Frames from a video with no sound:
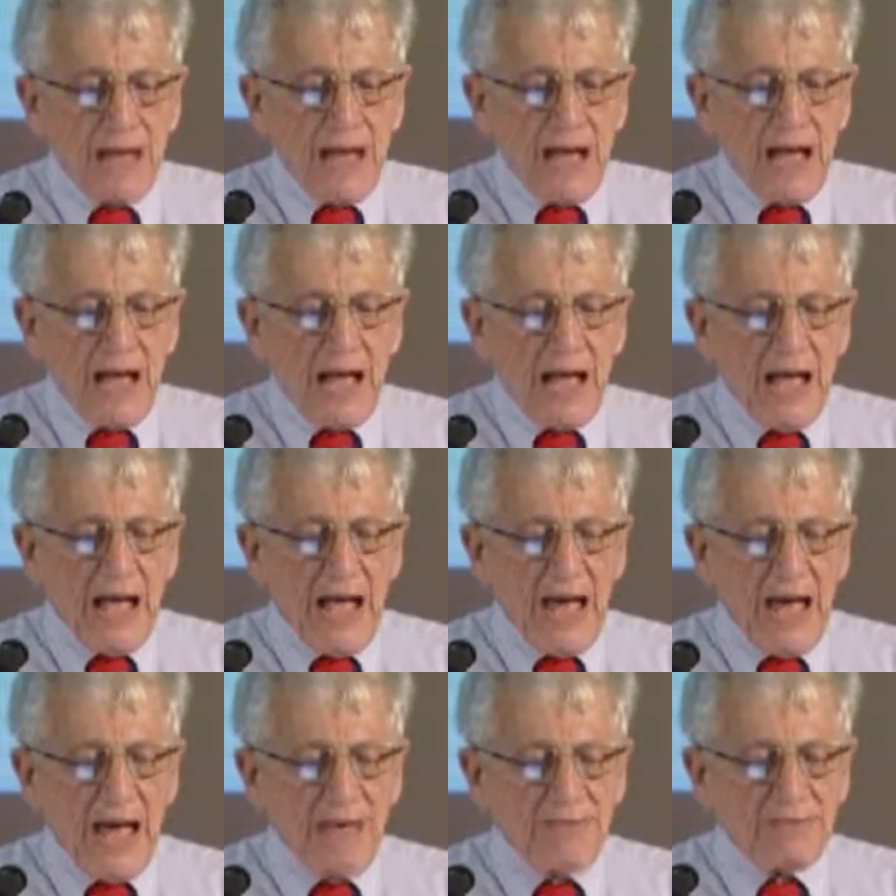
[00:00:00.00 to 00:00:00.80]

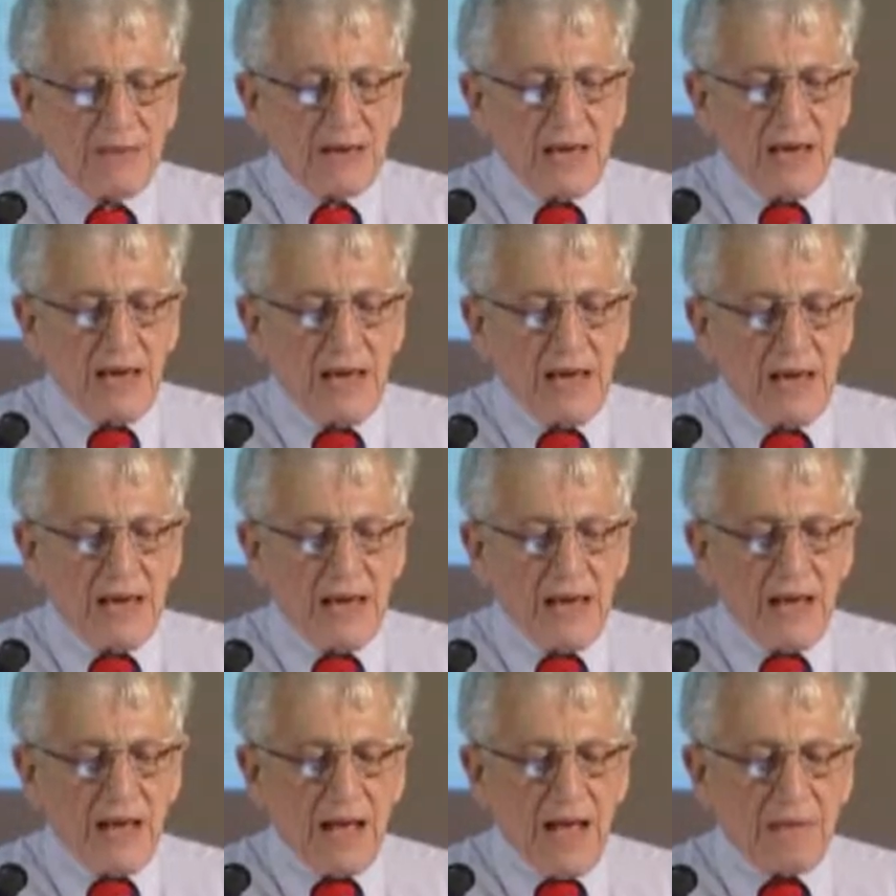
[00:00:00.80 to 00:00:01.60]
And
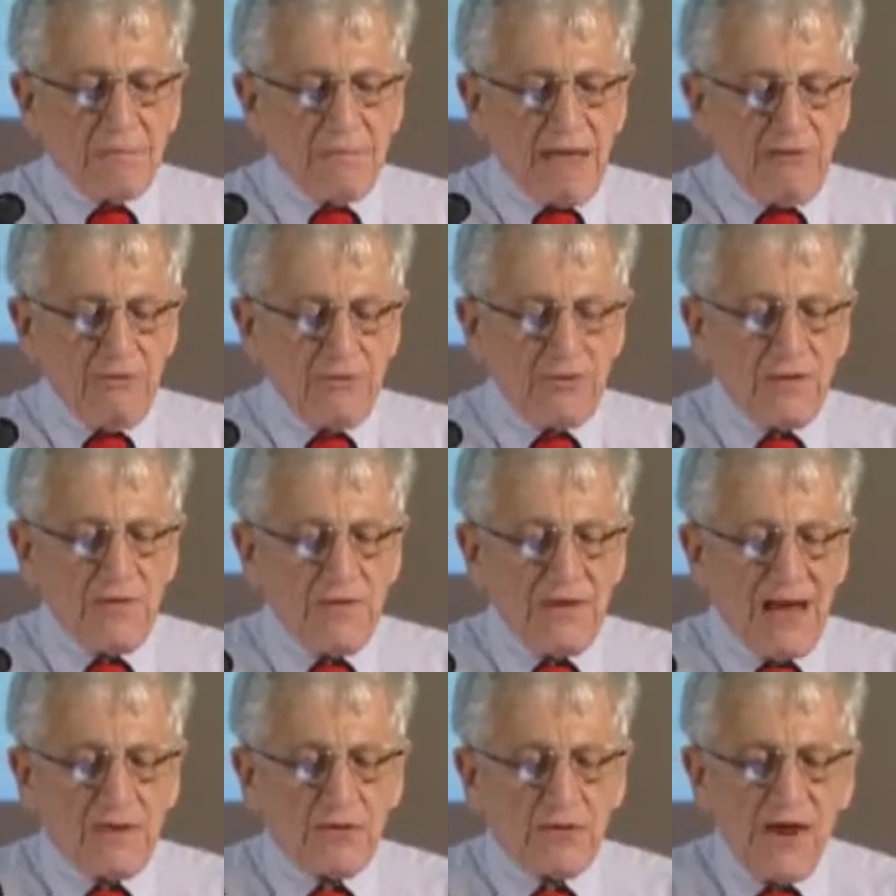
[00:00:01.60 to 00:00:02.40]
I
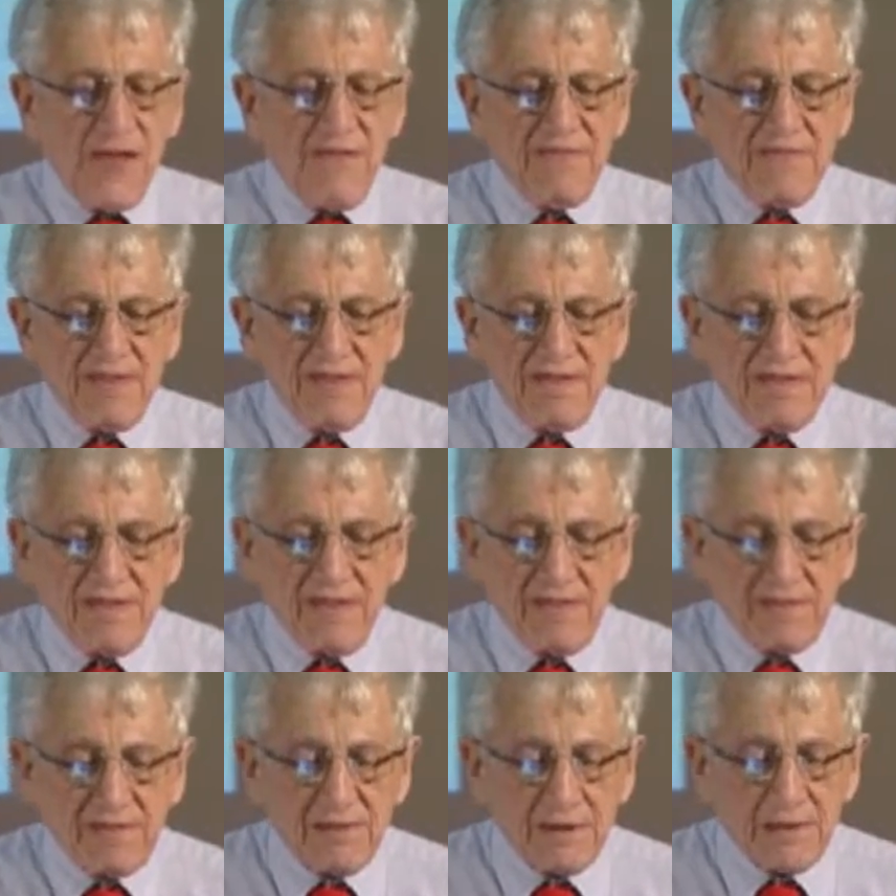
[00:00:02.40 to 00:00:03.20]
mentioned that transit
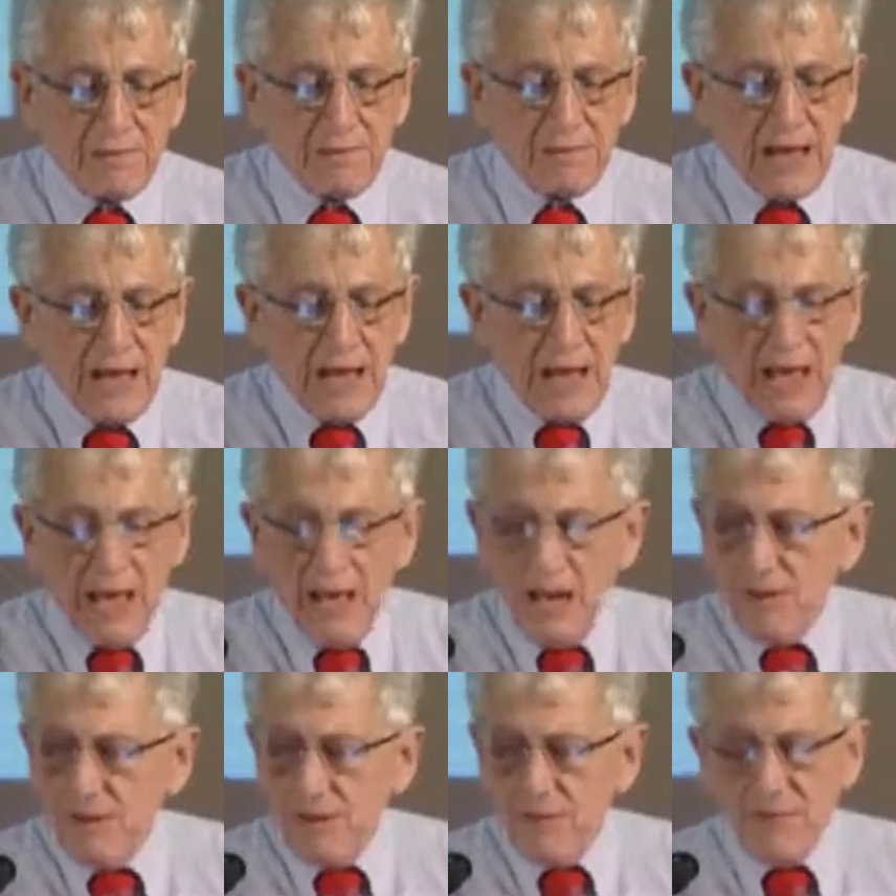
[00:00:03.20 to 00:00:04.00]
system.
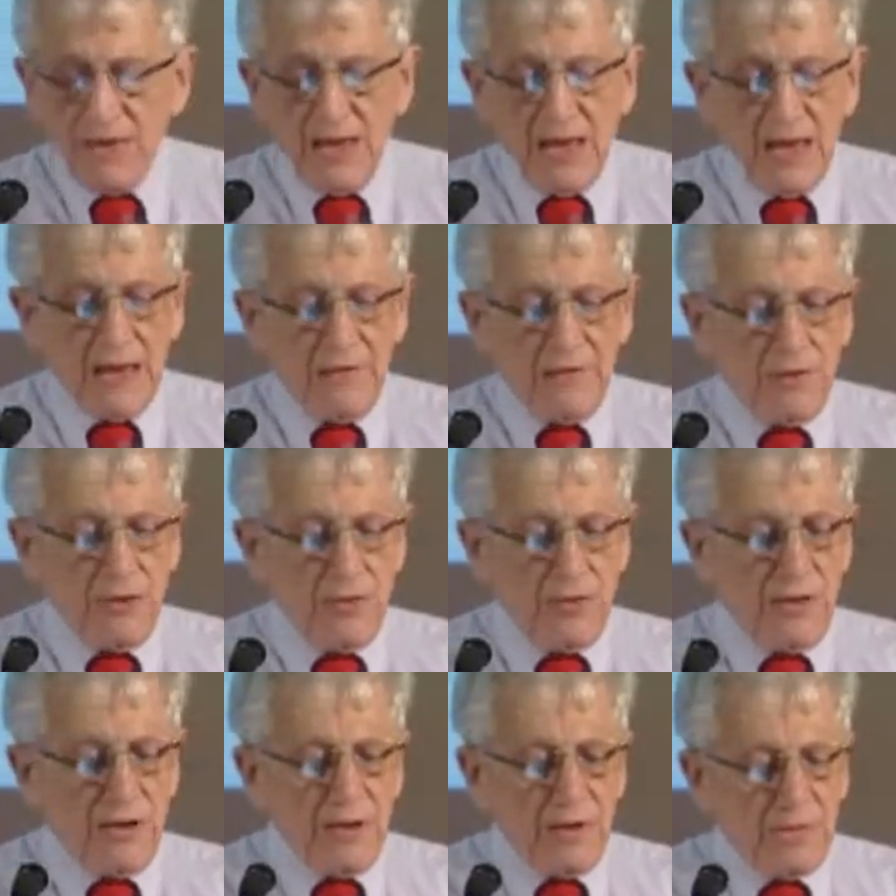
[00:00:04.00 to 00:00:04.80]
In the
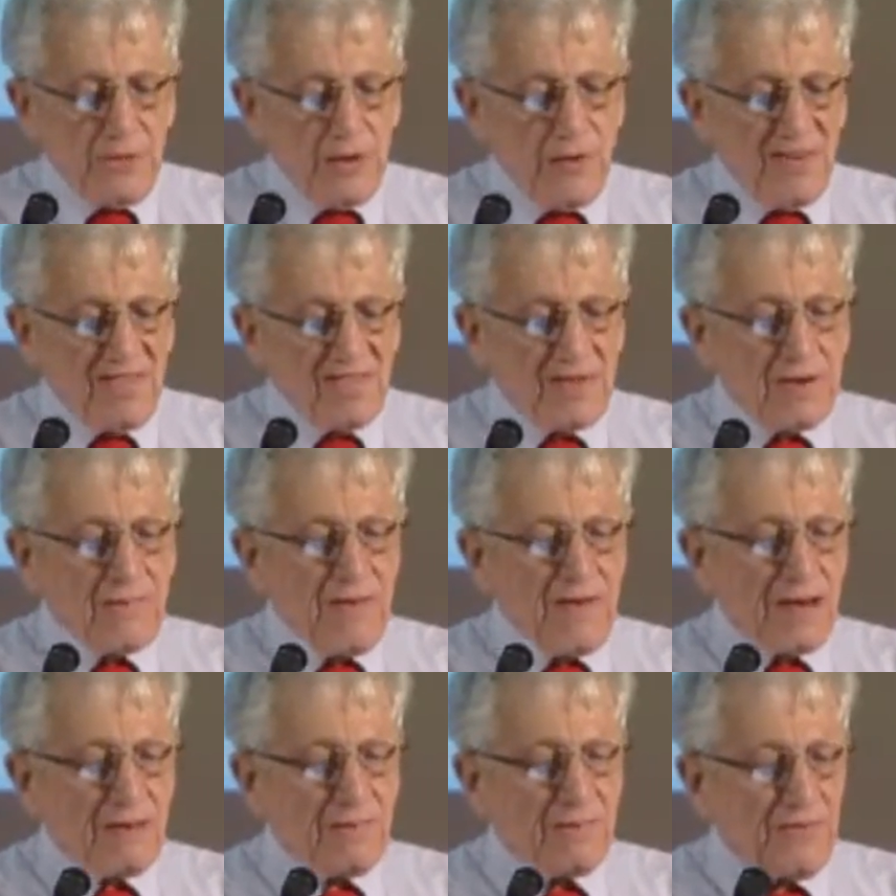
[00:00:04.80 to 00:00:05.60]
newest
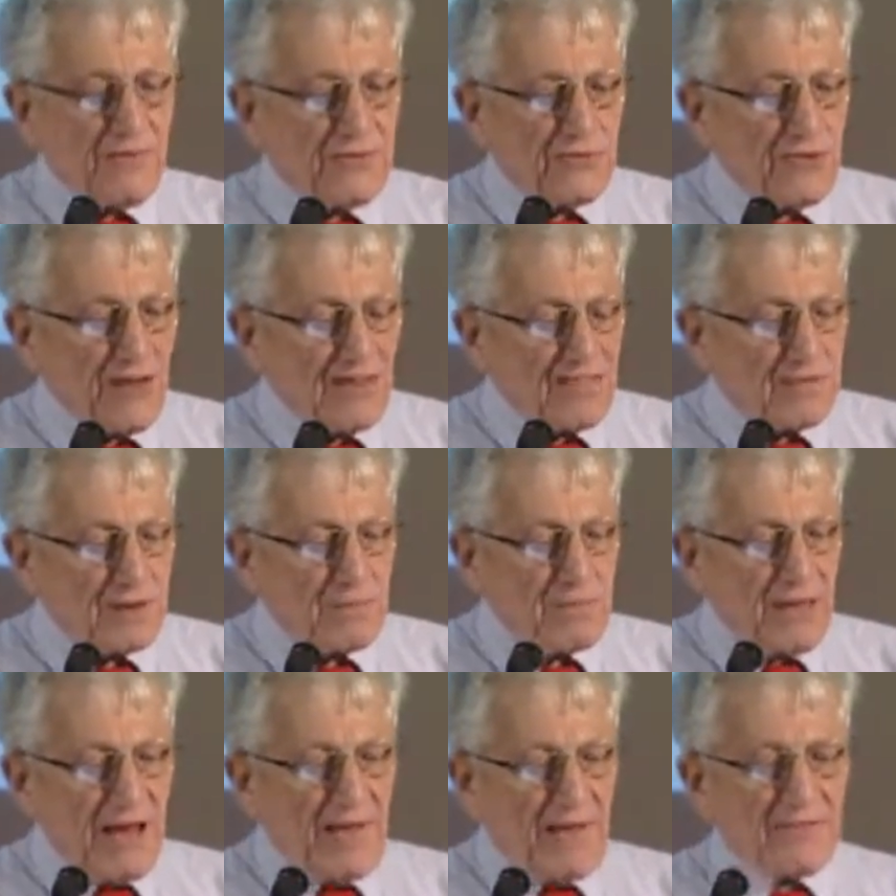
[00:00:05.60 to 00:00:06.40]
development just
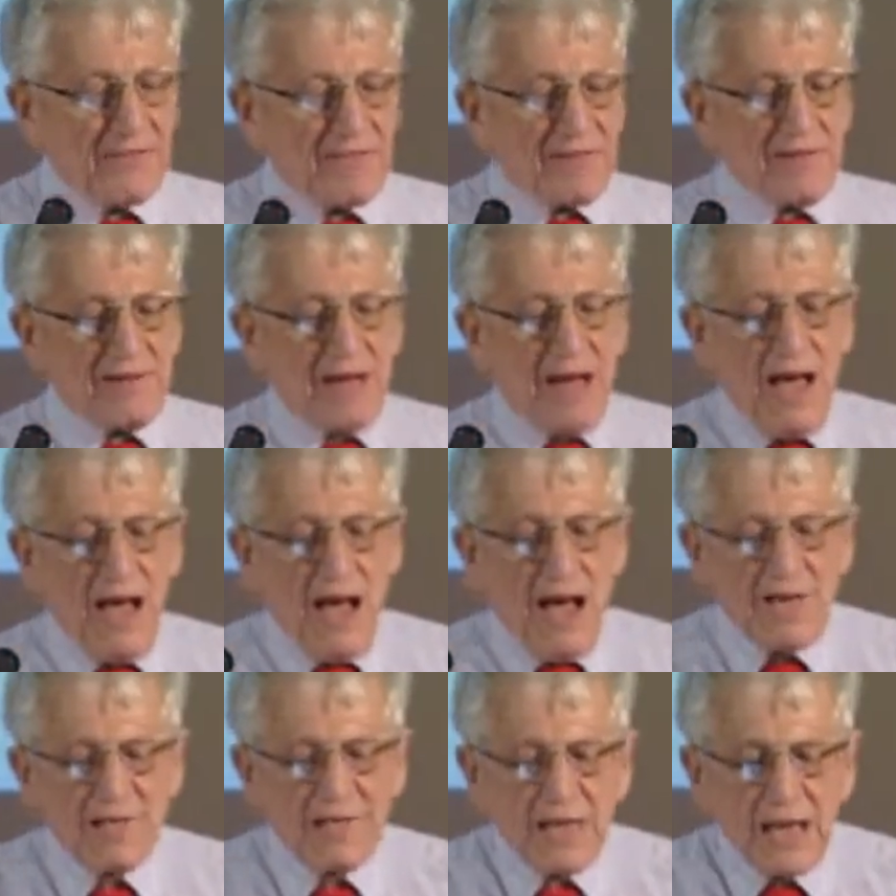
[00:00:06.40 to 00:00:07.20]
about to
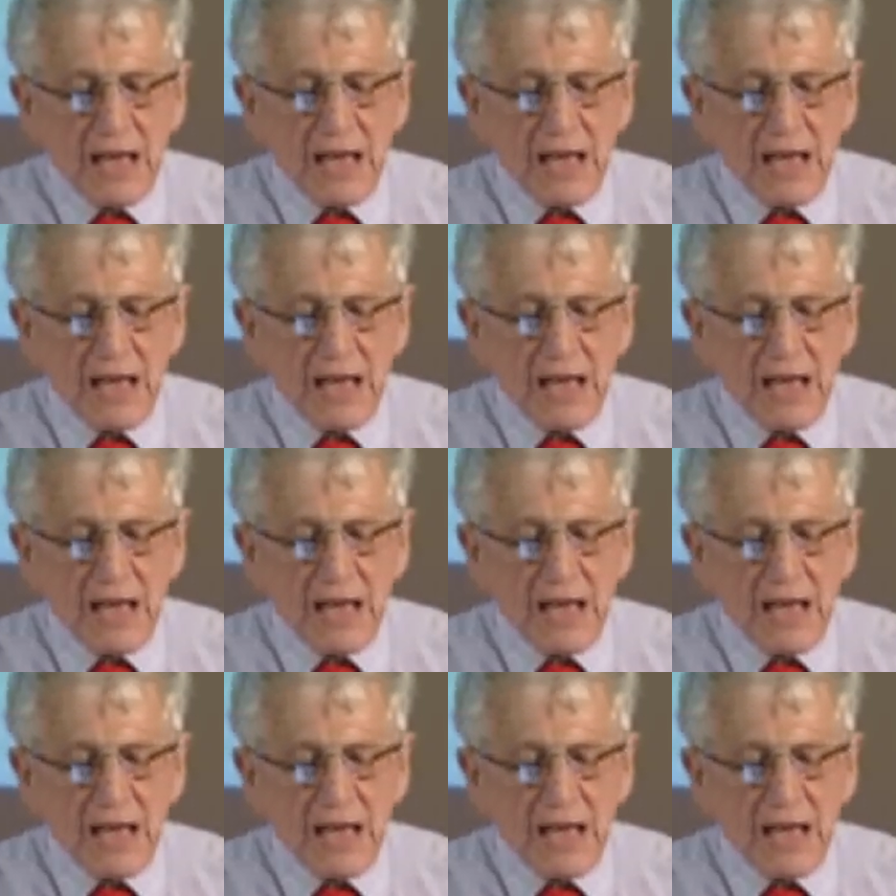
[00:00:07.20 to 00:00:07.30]
start